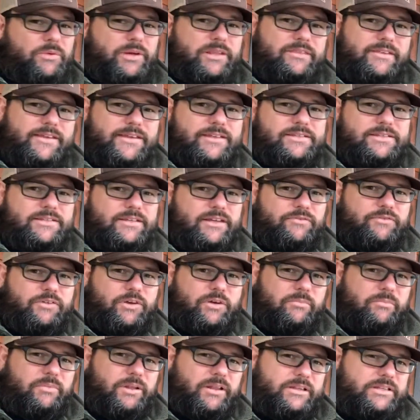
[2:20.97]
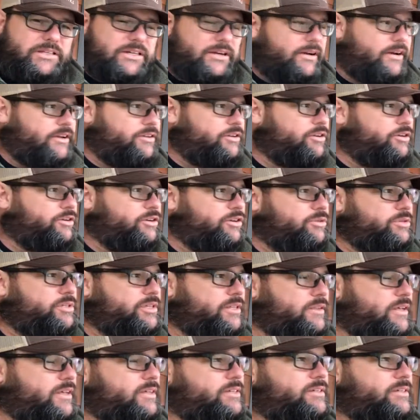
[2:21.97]
with this, if you're military and you're
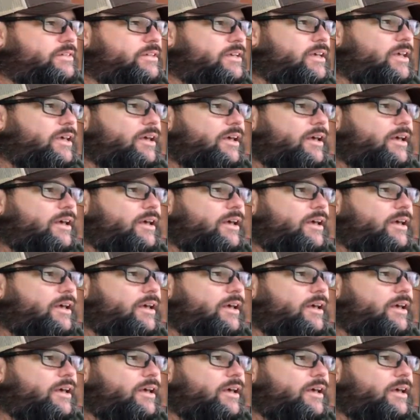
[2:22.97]
using this,